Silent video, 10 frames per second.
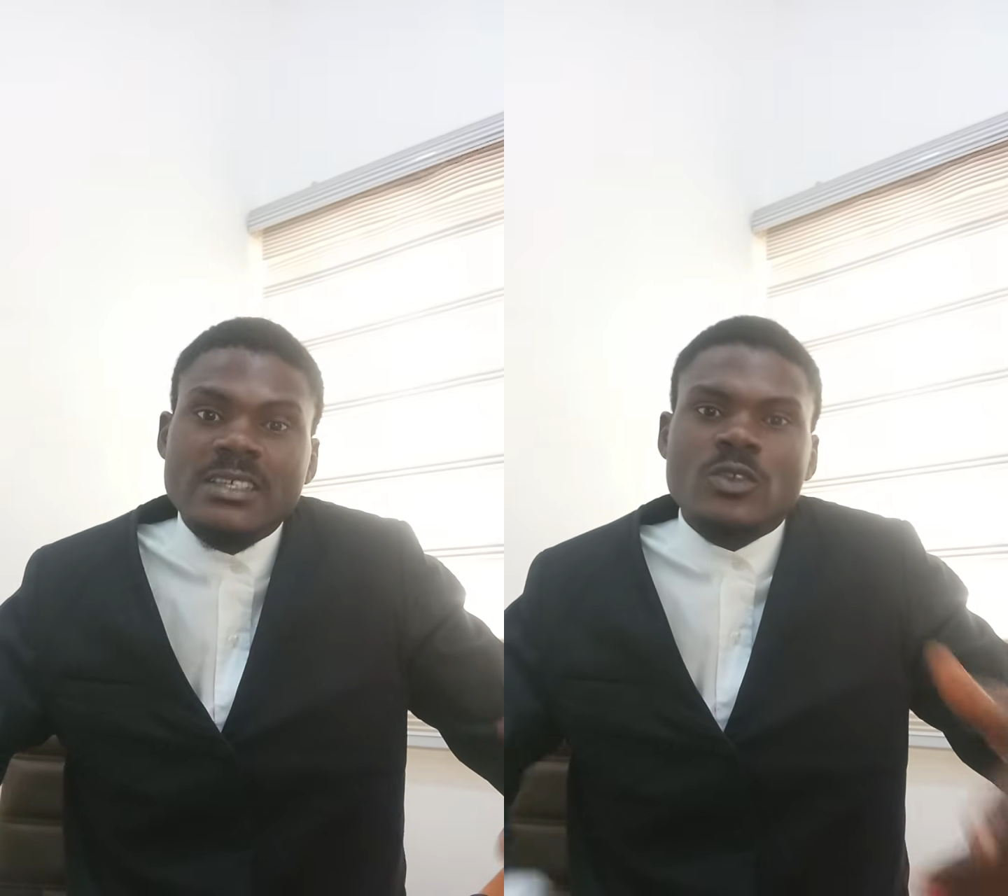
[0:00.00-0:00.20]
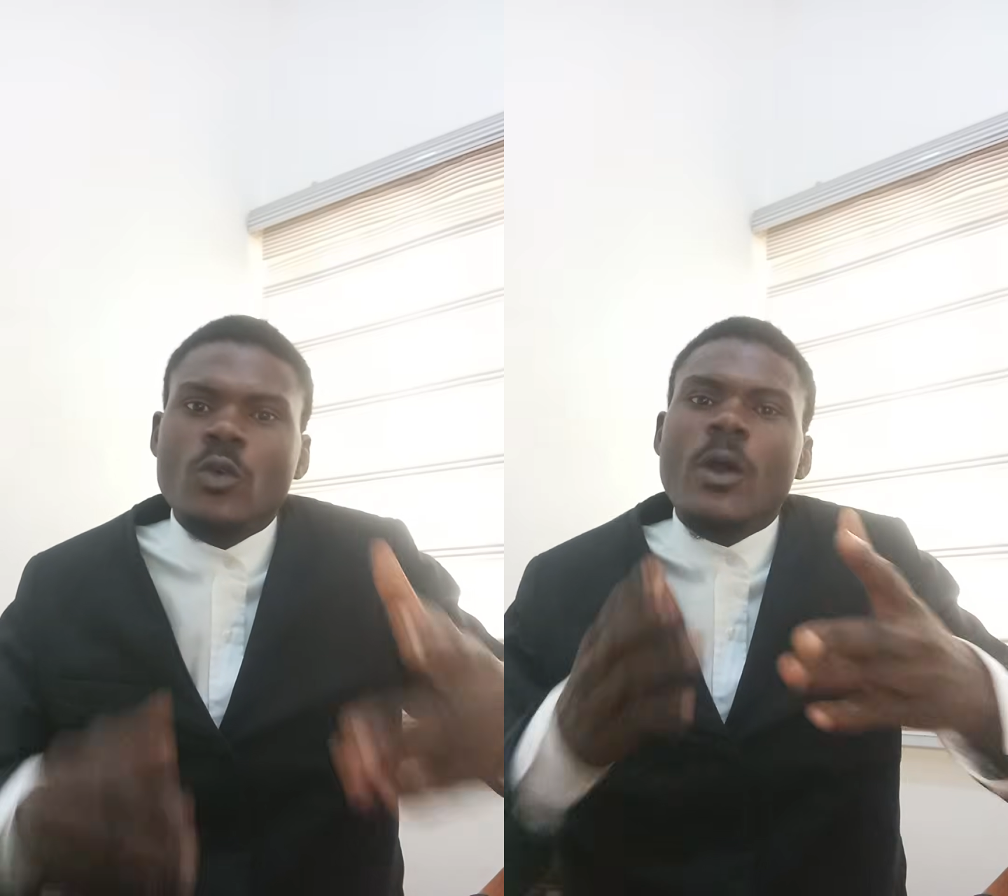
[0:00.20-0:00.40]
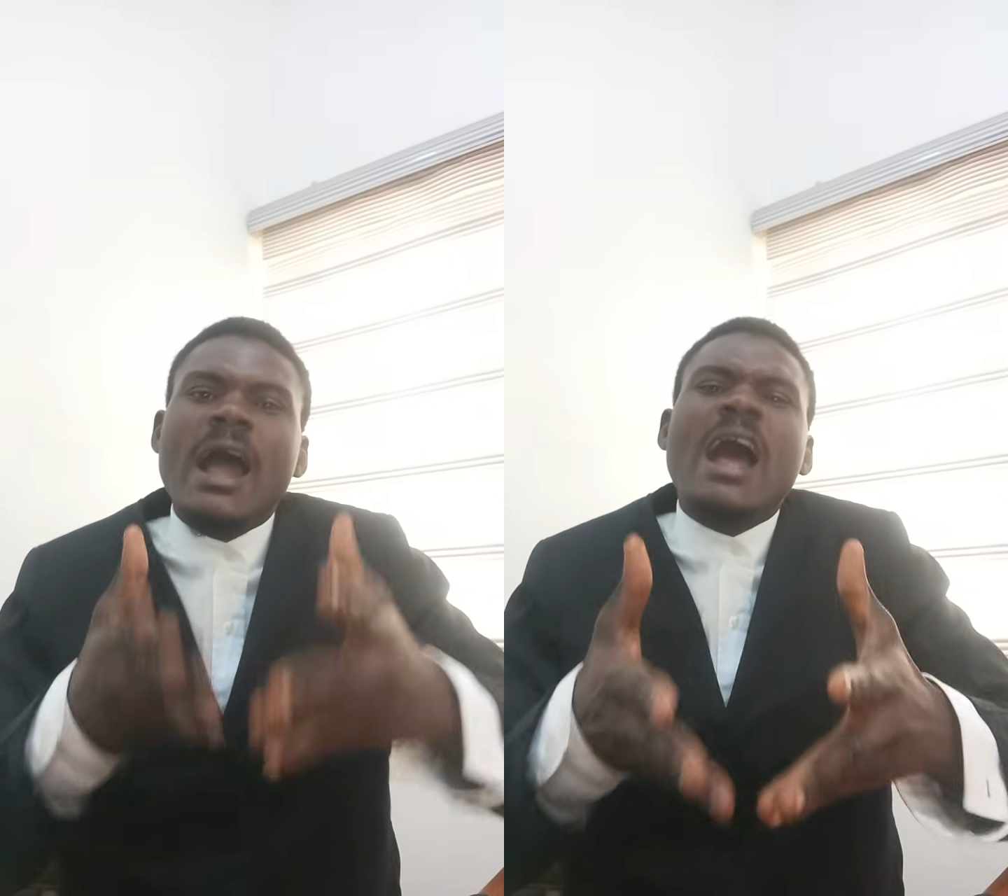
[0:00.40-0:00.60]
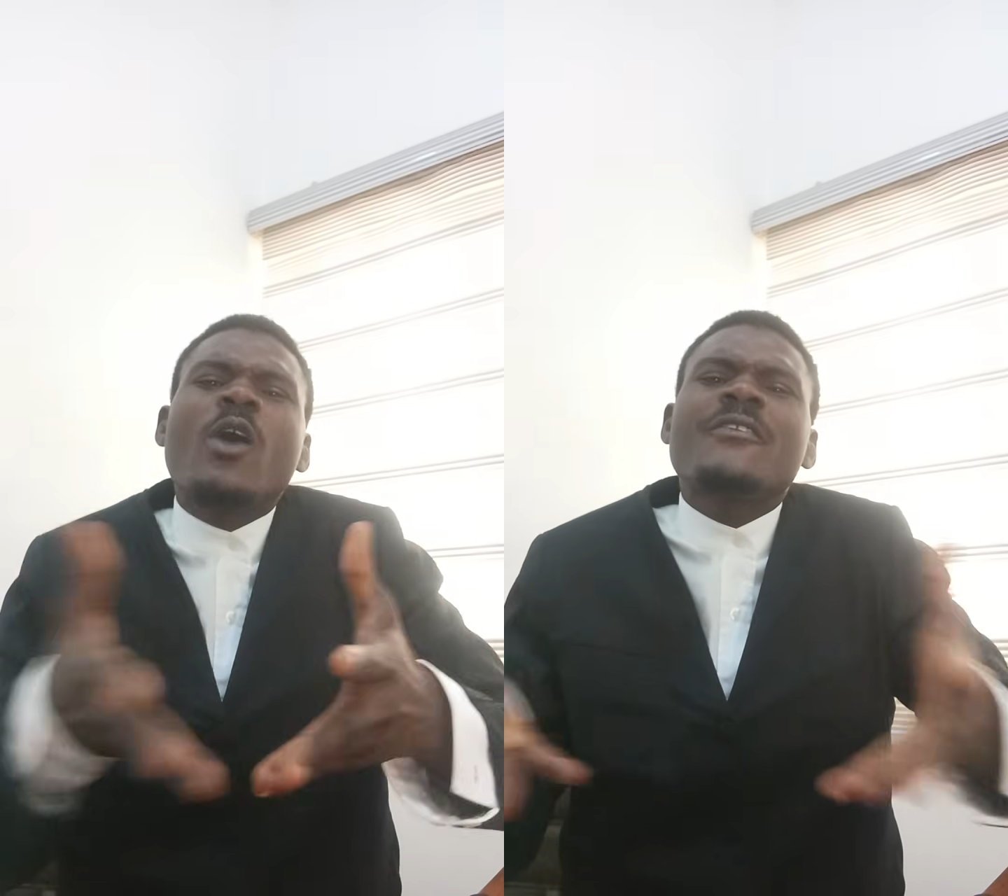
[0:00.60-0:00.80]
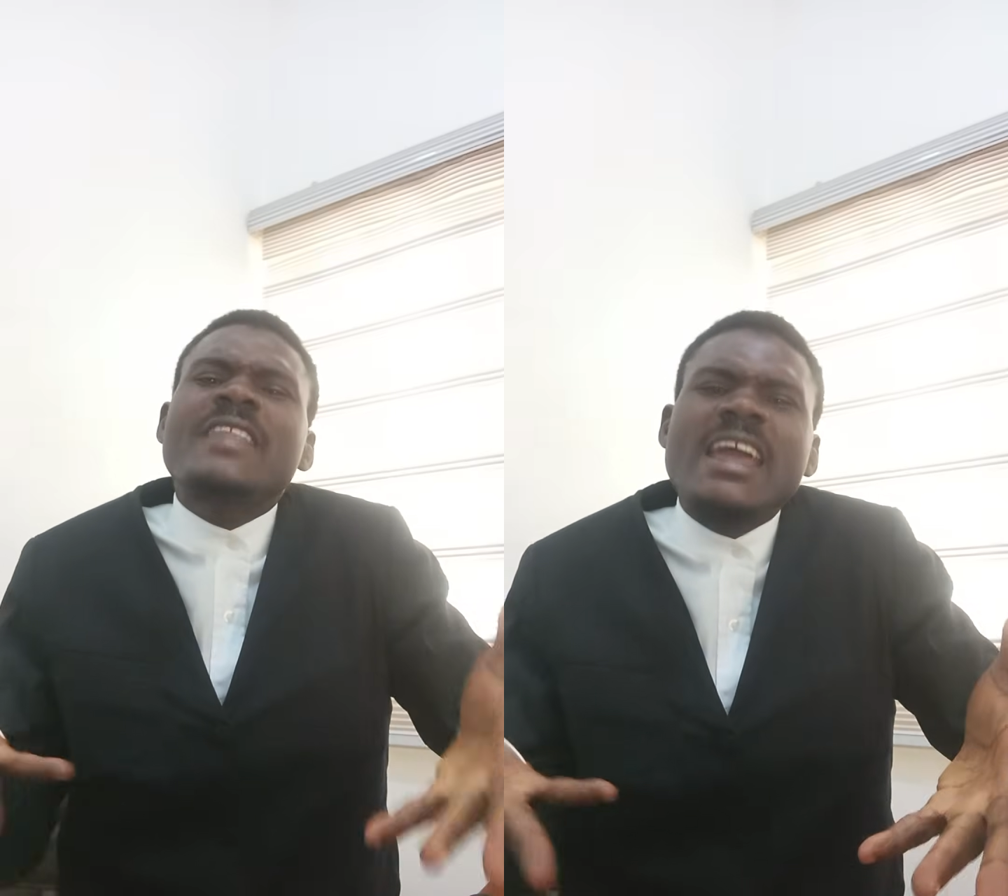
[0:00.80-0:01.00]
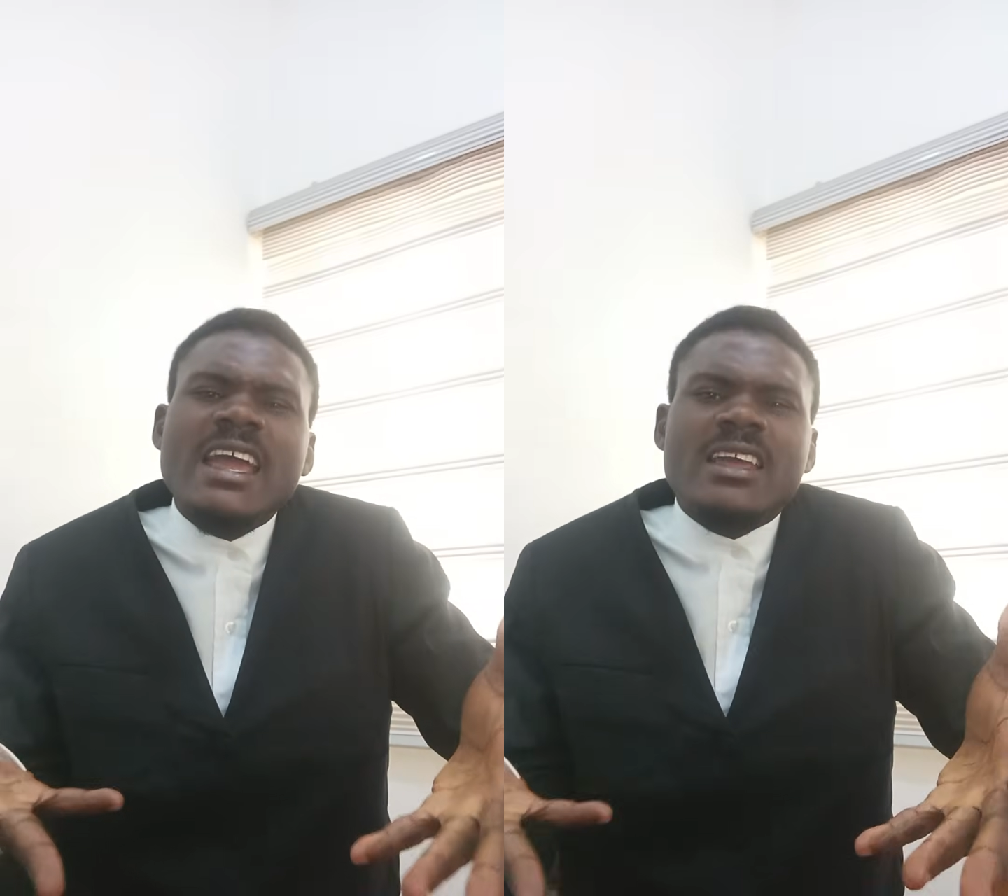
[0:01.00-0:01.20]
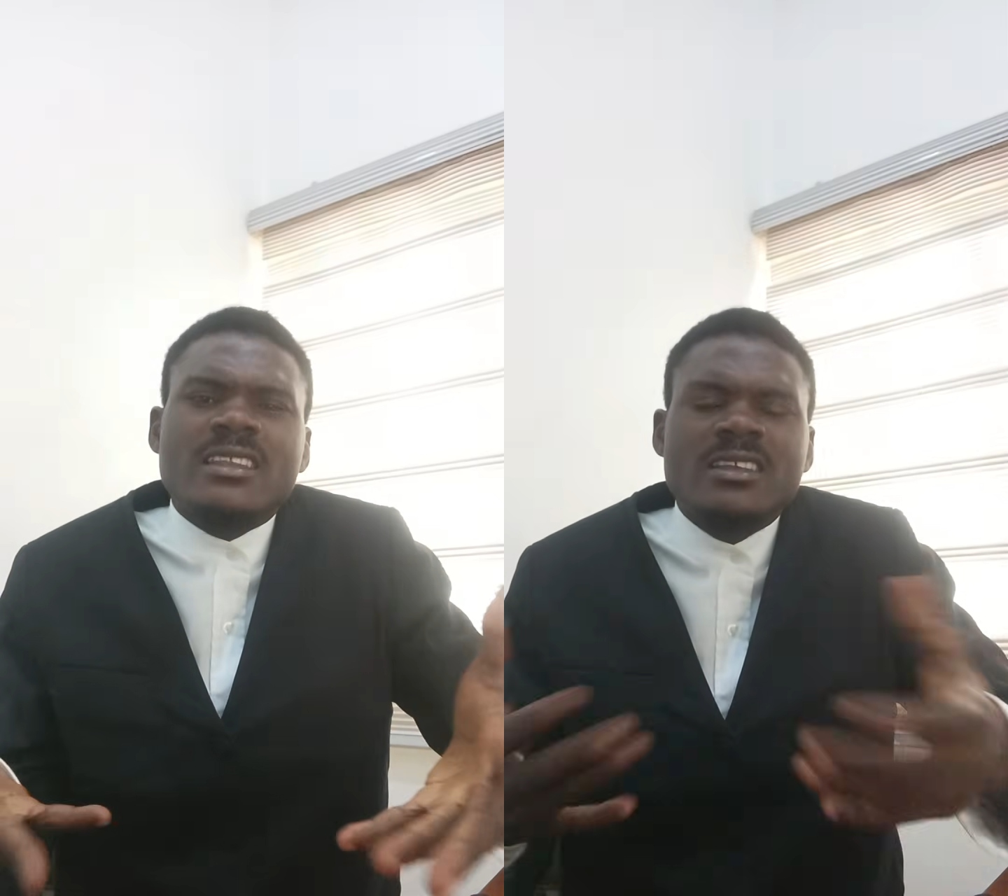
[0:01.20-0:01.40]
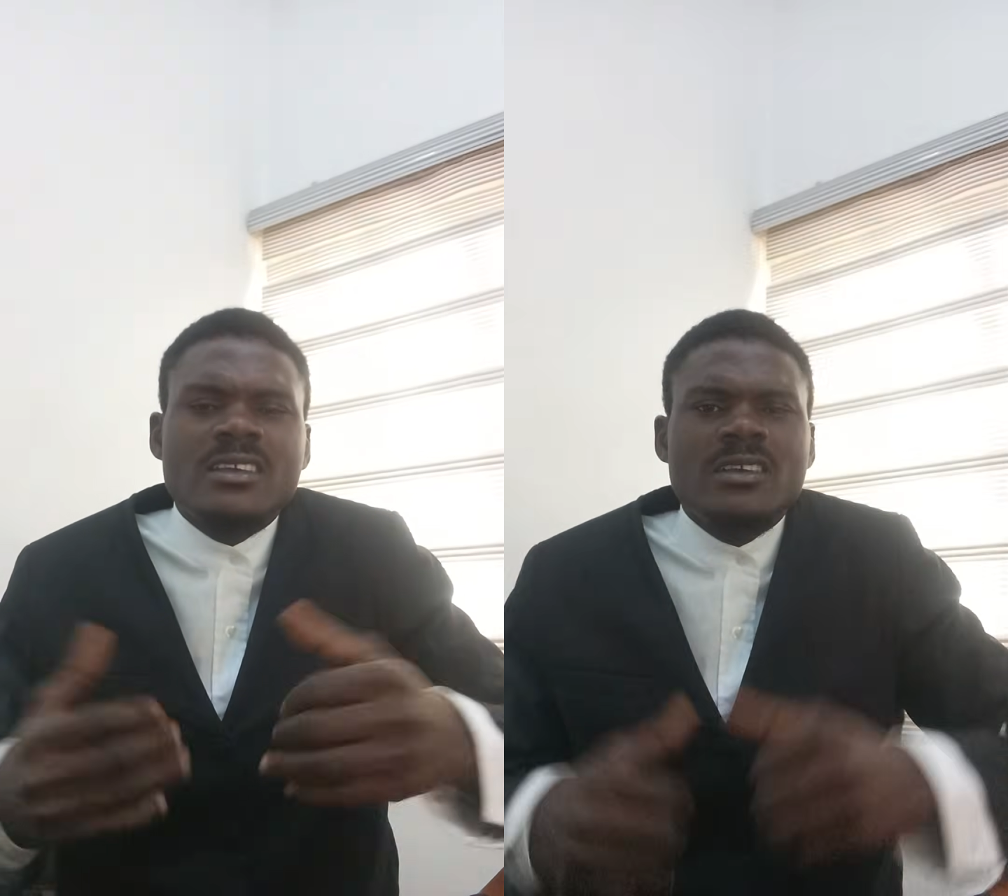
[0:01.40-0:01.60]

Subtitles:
So how then